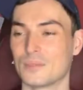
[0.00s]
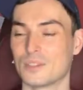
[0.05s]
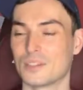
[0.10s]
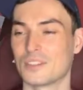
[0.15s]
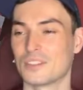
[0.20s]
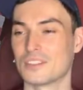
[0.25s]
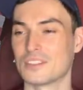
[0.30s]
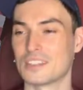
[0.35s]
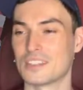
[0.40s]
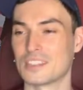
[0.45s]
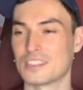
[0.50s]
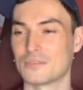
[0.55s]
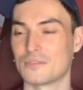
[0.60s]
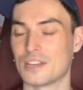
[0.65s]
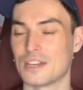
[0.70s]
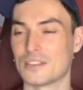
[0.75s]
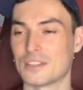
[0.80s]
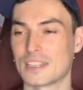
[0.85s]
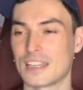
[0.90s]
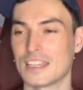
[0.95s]
Porygon sticks
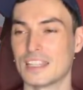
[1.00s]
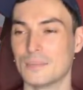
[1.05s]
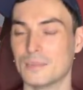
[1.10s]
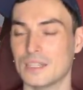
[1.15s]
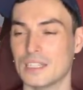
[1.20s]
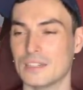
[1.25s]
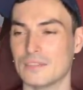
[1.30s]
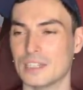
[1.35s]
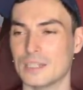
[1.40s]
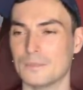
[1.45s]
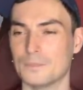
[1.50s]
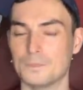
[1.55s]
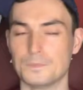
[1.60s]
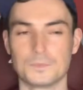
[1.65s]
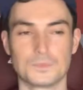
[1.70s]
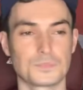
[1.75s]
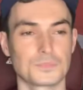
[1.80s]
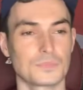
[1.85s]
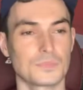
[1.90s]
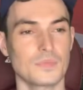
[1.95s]
around. Can you believe it?
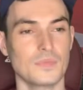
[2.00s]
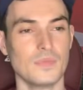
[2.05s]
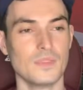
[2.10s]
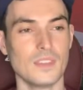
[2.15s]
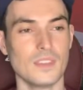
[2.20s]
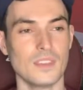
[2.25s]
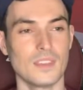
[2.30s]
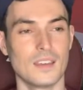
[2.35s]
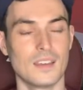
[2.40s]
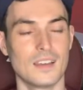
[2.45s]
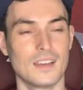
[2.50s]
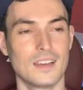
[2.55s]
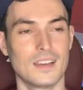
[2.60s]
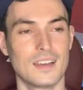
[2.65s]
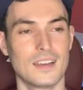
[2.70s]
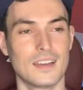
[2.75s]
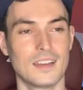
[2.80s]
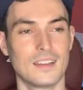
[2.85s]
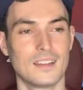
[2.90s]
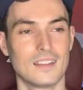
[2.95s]

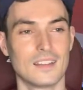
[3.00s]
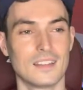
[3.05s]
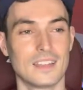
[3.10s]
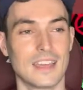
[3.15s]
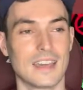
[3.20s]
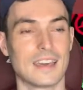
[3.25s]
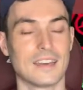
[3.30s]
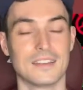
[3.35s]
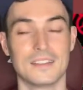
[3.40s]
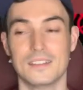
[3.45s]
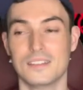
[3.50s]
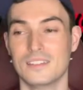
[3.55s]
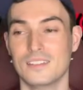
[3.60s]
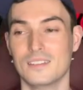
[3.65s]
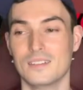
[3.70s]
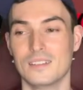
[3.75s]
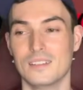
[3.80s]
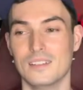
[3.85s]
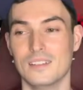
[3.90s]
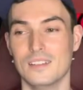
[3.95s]
Uh, yeah.
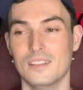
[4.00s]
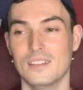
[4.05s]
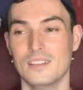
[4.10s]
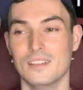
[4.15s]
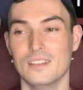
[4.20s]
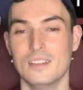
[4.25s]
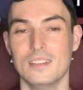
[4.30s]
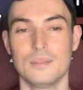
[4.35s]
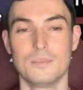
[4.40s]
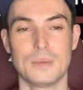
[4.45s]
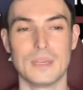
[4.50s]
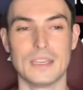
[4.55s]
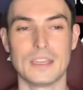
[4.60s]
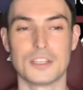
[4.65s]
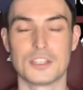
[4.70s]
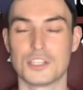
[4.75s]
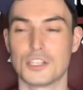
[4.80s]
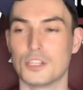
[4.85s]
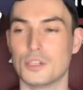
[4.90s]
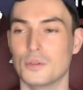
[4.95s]

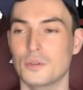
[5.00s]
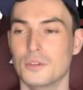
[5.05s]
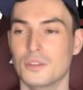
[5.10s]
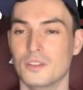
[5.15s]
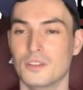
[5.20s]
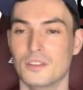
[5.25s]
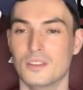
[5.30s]
Pikachu